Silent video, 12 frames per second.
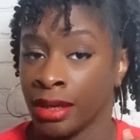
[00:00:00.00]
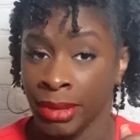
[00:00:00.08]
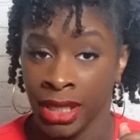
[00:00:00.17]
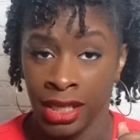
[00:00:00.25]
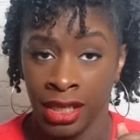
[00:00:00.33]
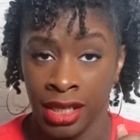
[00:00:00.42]
going to
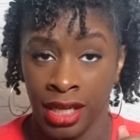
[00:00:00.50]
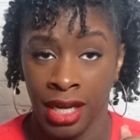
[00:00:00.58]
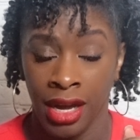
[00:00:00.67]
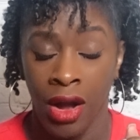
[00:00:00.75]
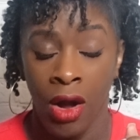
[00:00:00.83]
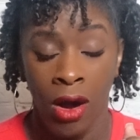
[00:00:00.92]
be
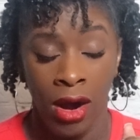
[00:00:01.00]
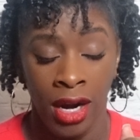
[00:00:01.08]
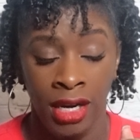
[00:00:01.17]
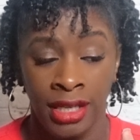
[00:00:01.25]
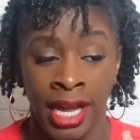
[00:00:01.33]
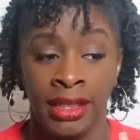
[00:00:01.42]

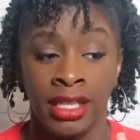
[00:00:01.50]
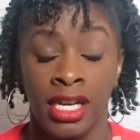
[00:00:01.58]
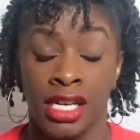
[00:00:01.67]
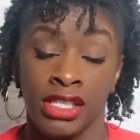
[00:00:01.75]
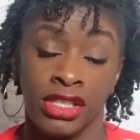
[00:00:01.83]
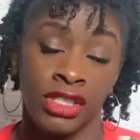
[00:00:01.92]
hard like the
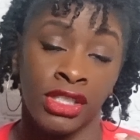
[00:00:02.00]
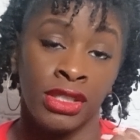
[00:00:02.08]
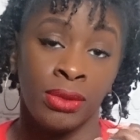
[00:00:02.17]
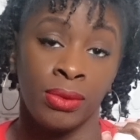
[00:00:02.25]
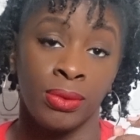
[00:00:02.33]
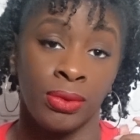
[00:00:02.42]
custard
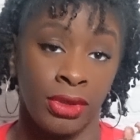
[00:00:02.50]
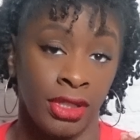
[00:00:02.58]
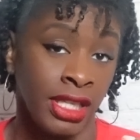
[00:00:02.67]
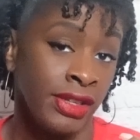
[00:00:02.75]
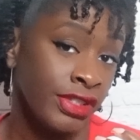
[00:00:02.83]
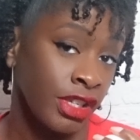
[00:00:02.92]

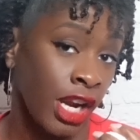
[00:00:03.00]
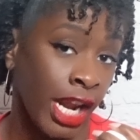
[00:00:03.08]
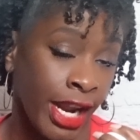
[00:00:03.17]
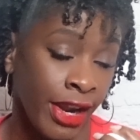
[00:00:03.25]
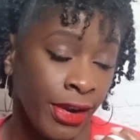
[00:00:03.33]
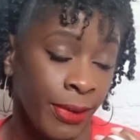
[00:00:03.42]
leaves your
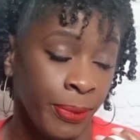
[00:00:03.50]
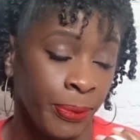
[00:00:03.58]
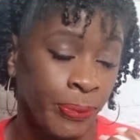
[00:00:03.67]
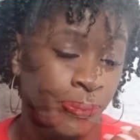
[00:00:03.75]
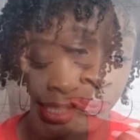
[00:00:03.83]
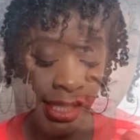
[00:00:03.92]
hair.
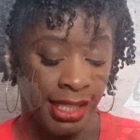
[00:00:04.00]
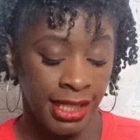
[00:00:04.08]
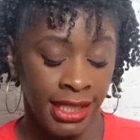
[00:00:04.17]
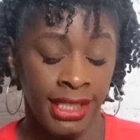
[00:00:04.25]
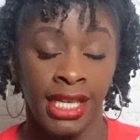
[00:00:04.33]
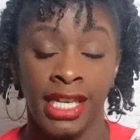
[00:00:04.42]
The
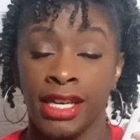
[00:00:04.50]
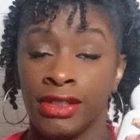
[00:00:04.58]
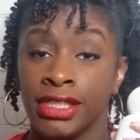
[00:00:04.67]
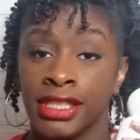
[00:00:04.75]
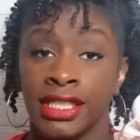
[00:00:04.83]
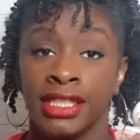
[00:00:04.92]
sealing
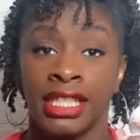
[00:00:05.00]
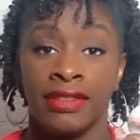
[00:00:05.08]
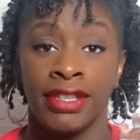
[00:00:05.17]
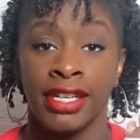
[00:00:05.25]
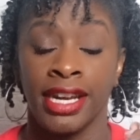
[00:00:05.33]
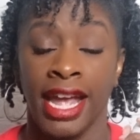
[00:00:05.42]
lotion is
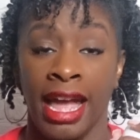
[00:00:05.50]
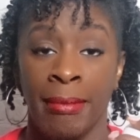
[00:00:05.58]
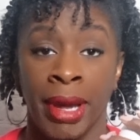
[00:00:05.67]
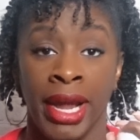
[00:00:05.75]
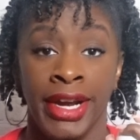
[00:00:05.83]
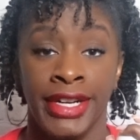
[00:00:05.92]
definitely going to have
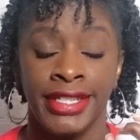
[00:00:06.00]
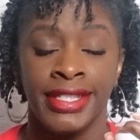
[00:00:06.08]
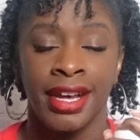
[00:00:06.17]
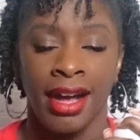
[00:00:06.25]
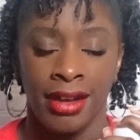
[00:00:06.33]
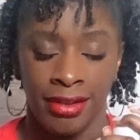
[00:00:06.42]
my hair
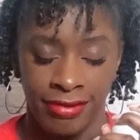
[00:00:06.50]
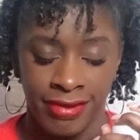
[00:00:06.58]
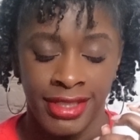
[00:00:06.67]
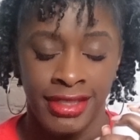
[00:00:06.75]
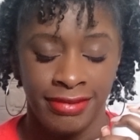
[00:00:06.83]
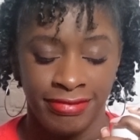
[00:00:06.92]

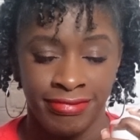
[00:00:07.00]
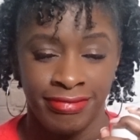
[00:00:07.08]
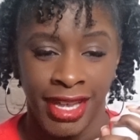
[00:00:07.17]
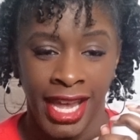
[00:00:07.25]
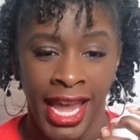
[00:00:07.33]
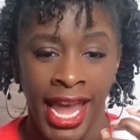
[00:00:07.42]
soft.
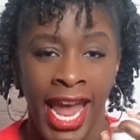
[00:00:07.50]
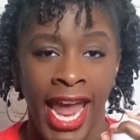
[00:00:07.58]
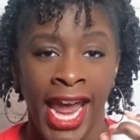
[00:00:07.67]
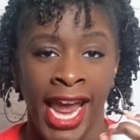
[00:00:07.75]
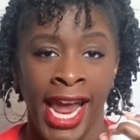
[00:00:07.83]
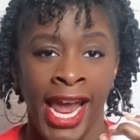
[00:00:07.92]

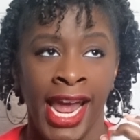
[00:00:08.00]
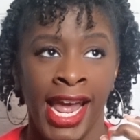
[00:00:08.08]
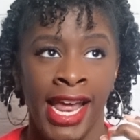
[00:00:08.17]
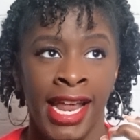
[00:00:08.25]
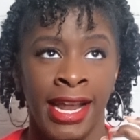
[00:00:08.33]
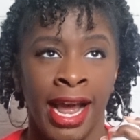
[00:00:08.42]

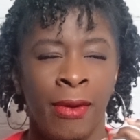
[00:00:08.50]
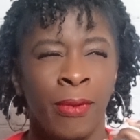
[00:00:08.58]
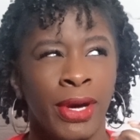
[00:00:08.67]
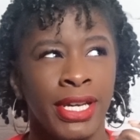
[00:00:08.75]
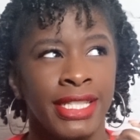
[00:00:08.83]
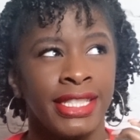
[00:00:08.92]
And
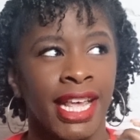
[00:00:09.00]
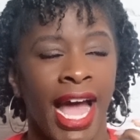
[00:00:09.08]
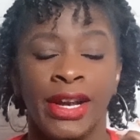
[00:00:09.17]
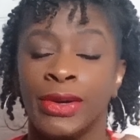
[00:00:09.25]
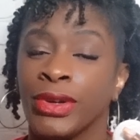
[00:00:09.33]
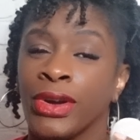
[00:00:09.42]

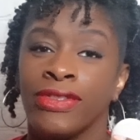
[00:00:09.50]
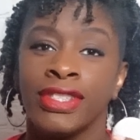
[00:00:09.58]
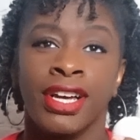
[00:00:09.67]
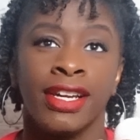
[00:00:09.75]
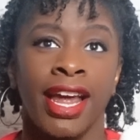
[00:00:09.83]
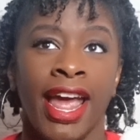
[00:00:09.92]
I don't know if
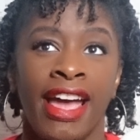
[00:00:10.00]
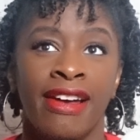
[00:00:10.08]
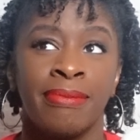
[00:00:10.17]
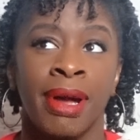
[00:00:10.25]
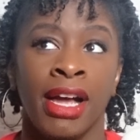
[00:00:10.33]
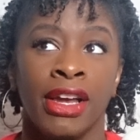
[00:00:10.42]
it's going to
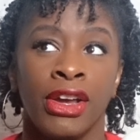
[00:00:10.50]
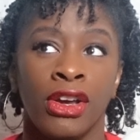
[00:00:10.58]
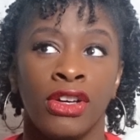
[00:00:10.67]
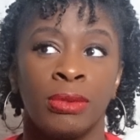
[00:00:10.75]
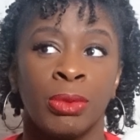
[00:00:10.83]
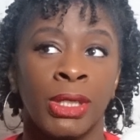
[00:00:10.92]
have my
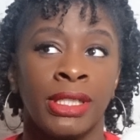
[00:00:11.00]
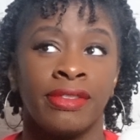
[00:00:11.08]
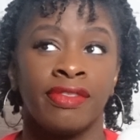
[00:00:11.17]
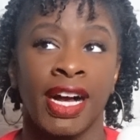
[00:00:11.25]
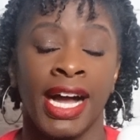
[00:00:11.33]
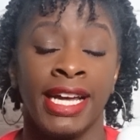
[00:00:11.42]
curls more
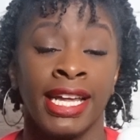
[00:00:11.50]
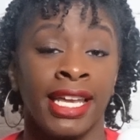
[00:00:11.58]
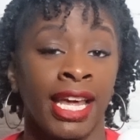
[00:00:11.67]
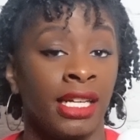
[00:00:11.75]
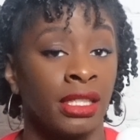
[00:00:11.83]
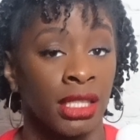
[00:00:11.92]
defined
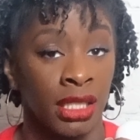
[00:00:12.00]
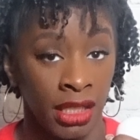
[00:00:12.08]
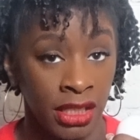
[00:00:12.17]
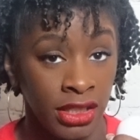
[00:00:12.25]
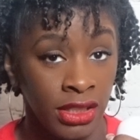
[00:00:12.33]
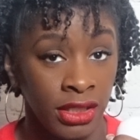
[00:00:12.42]
like the
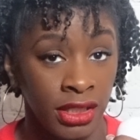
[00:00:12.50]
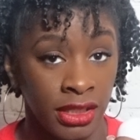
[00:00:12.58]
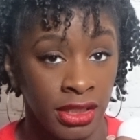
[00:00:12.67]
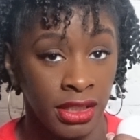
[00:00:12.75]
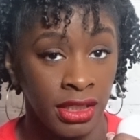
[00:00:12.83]
custard,